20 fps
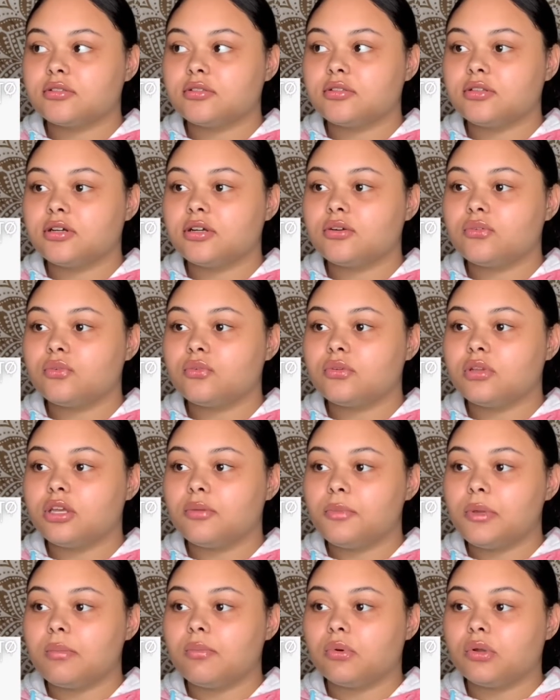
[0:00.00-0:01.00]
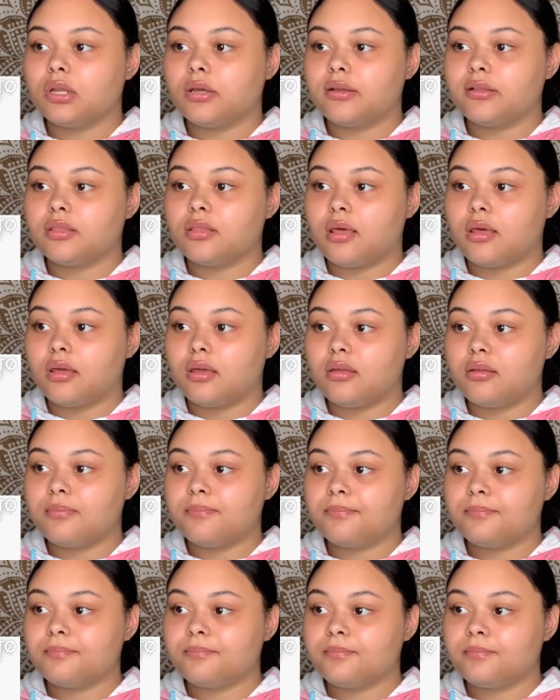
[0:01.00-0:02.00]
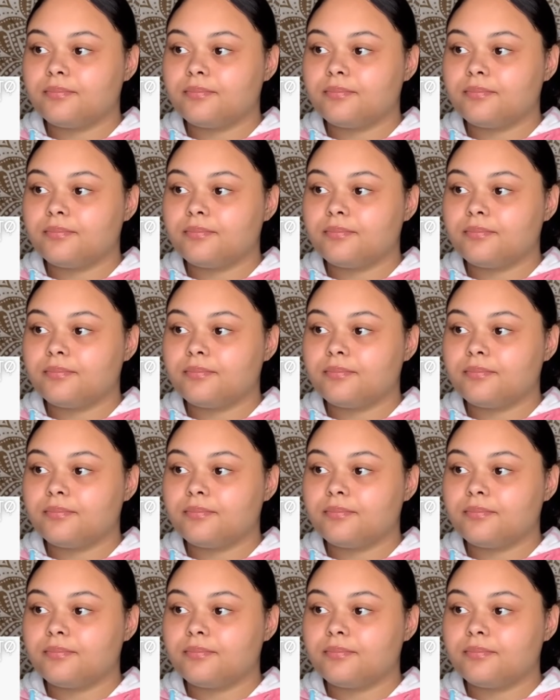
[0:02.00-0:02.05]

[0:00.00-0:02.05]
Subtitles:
I don't want to get people like that.